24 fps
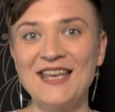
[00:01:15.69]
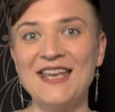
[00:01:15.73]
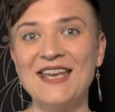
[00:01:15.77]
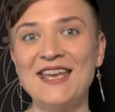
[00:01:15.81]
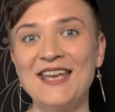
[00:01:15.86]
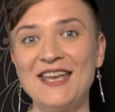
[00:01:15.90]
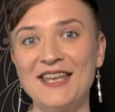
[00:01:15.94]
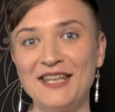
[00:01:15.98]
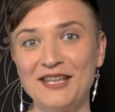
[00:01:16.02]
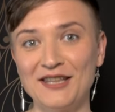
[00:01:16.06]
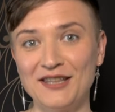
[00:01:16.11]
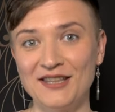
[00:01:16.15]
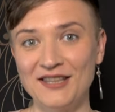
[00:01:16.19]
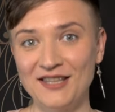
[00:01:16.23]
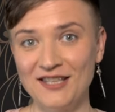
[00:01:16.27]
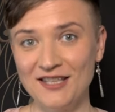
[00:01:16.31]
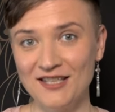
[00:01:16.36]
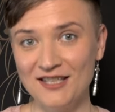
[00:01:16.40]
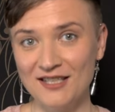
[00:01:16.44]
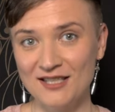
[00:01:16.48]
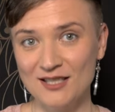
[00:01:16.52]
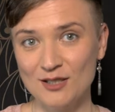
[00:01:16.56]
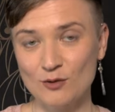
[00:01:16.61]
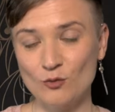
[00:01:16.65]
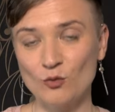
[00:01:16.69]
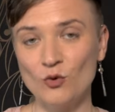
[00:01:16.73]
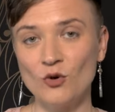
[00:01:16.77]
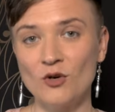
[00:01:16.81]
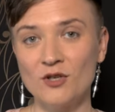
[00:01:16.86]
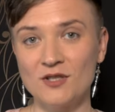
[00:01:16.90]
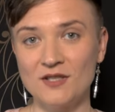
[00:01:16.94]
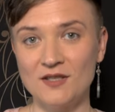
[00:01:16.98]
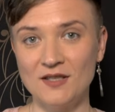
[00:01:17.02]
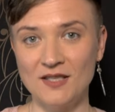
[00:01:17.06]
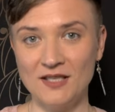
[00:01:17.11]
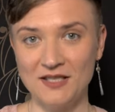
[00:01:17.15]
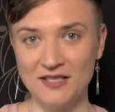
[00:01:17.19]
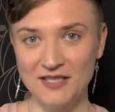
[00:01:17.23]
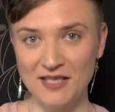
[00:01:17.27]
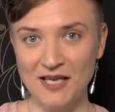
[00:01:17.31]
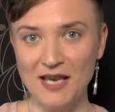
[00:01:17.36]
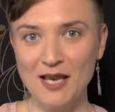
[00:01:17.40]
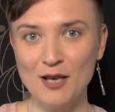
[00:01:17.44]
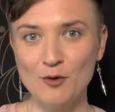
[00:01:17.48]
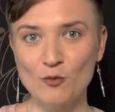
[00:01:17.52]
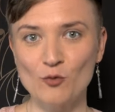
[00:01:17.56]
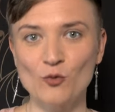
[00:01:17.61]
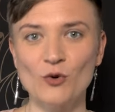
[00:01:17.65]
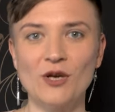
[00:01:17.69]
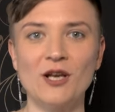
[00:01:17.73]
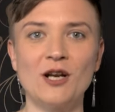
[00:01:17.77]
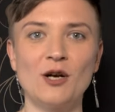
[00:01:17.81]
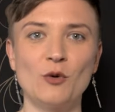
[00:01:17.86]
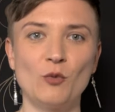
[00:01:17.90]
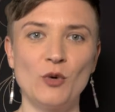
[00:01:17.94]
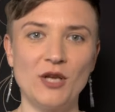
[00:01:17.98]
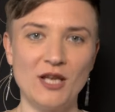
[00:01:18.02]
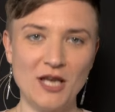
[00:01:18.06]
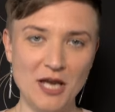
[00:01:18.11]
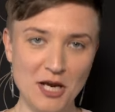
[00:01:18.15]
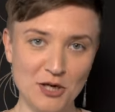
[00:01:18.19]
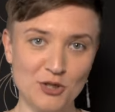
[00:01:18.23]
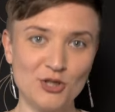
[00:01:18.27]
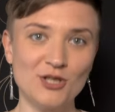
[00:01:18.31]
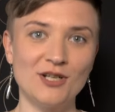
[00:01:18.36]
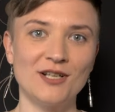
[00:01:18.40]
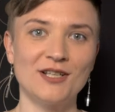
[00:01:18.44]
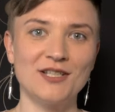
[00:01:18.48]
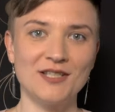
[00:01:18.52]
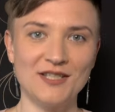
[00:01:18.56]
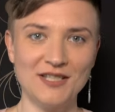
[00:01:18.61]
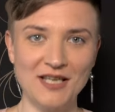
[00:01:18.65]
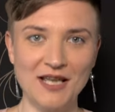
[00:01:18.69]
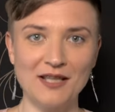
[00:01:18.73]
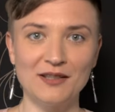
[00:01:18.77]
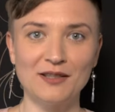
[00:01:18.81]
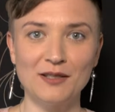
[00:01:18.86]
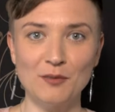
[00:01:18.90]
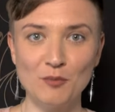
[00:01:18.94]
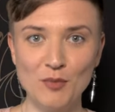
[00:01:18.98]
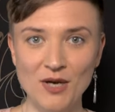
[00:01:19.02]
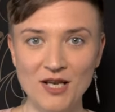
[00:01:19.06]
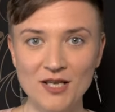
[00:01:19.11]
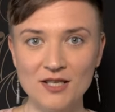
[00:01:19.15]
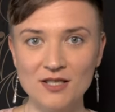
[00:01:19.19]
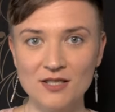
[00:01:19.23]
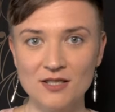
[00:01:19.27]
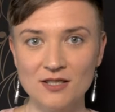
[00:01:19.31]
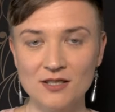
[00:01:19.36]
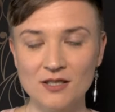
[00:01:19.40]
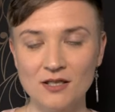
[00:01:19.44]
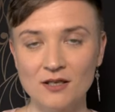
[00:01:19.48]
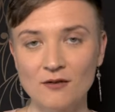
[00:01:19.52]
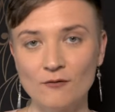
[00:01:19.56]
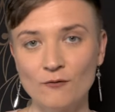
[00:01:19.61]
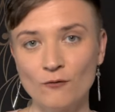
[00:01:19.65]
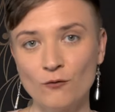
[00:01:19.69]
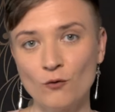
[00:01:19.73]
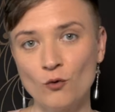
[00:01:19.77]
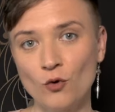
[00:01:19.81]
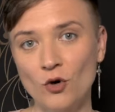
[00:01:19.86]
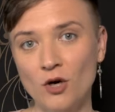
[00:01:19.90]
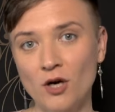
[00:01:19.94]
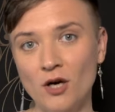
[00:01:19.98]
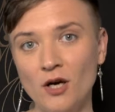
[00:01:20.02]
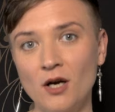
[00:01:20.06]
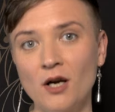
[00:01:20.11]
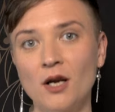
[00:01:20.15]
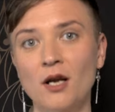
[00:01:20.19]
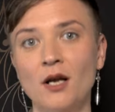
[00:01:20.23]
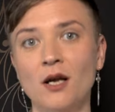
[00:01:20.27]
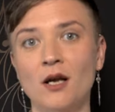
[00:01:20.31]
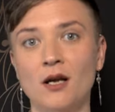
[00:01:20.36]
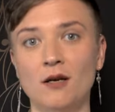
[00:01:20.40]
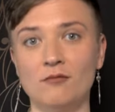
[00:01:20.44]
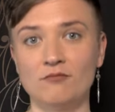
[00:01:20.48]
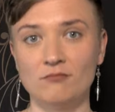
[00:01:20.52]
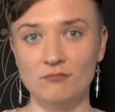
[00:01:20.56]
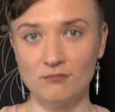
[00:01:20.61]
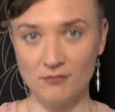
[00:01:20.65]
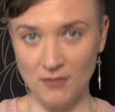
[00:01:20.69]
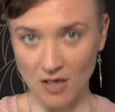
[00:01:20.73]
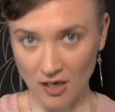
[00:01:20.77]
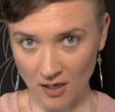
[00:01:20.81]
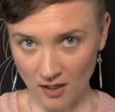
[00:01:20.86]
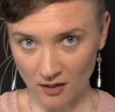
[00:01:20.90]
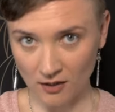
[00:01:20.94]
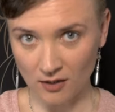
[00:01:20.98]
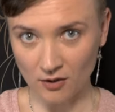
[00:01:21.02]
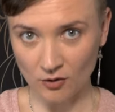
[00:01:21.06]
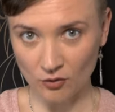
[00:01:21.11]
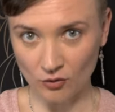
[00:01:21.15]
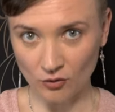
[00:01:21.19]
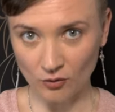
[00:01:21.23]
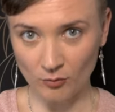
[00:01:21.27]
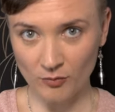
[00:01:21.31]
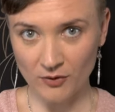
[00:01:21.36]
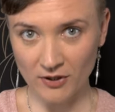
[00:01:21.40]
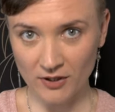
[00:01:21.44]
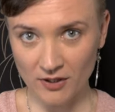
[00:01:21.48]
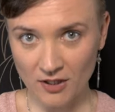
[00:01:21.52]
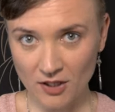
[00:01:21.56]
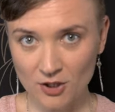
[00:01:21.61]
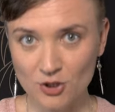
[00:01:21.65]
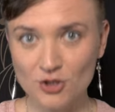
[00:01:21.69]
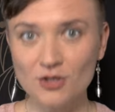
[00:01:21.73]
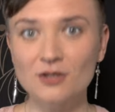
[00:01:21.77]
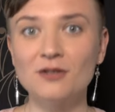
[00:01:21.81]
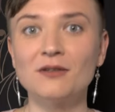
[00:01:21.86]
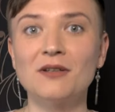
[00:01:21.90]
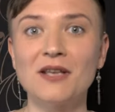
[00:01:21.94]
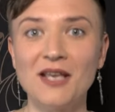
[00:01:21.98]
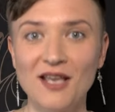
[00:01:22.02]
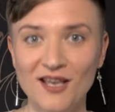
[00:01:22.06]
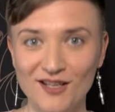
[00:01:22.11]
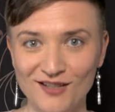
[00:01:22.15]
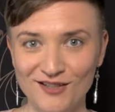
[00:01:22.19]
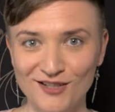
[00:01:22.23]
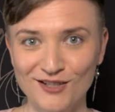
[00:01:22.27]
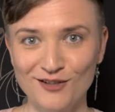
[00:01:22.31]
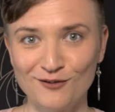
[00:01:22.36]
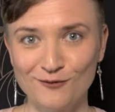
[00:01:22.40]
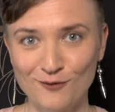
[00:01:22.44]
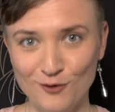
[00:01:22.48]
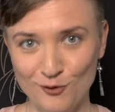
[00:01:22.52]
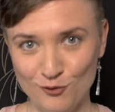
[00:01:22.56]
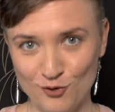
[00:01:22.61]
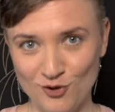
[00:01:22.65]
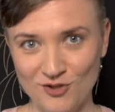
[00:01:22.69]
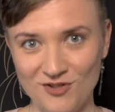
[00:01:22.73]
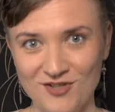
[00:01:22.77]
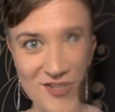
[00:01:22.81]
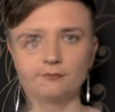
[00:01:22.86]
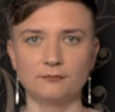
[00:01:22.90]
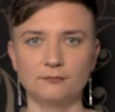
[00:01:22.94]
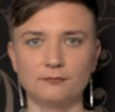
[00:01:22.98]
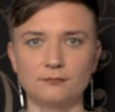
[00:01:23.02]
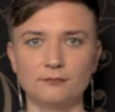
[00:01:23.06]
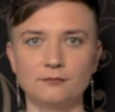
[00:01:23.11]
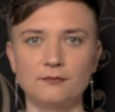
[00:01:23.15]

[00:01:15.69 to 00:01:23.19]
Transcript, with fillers: And this was the time where we actually set the base for alcohol production and infusions.